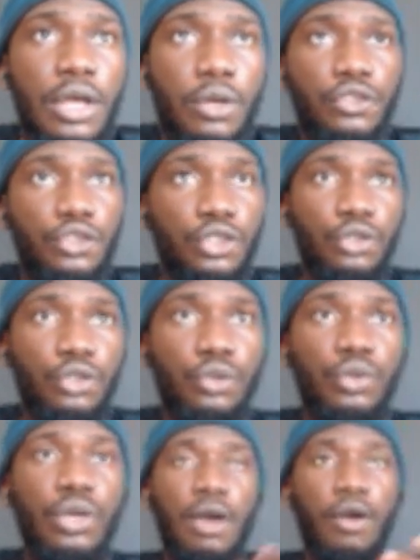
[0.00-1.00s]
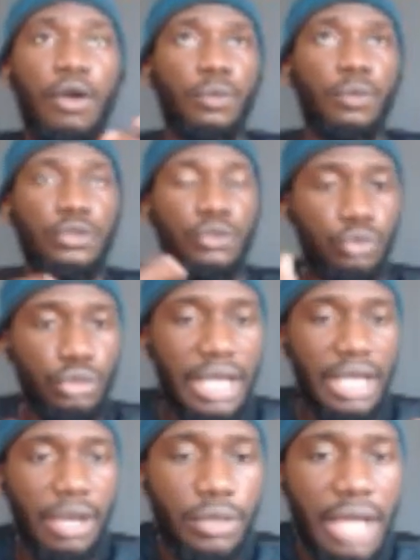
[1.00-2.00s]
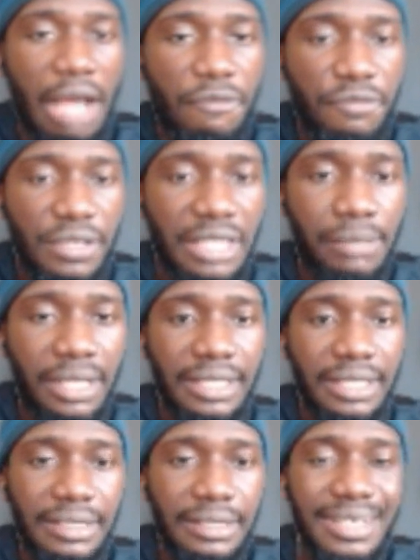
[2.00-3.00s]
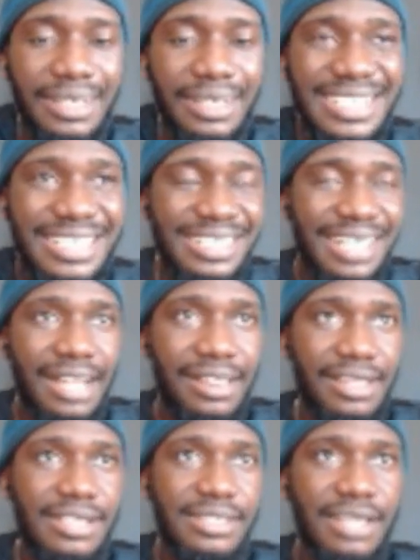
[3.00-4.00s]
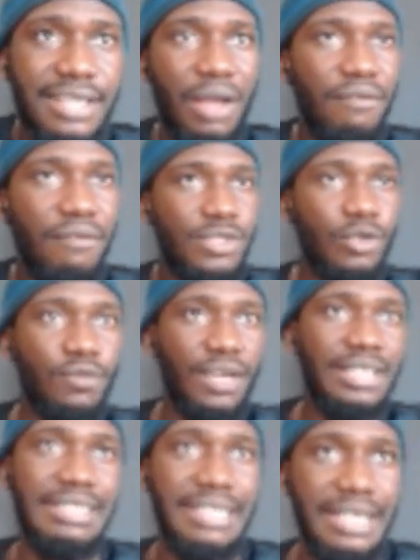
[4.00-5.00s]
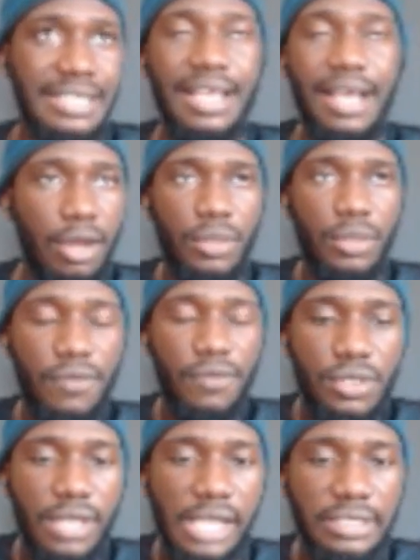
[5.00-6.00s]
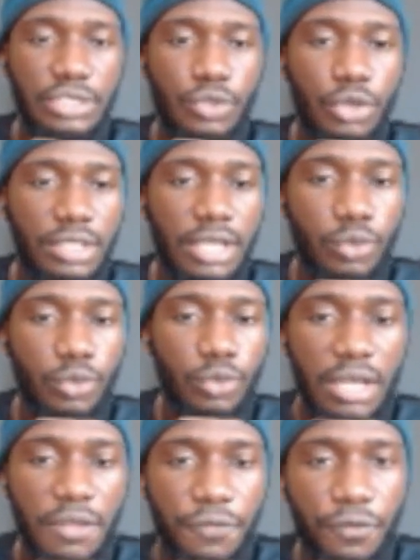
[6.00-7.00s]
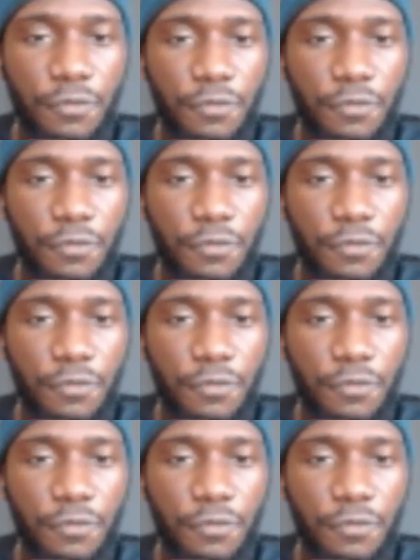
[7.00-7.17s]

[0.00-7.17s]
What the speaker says: continue, or they want to do their own affiliate marketing, these are things that we have learned over the years, and I'll be giving you guys this content totally for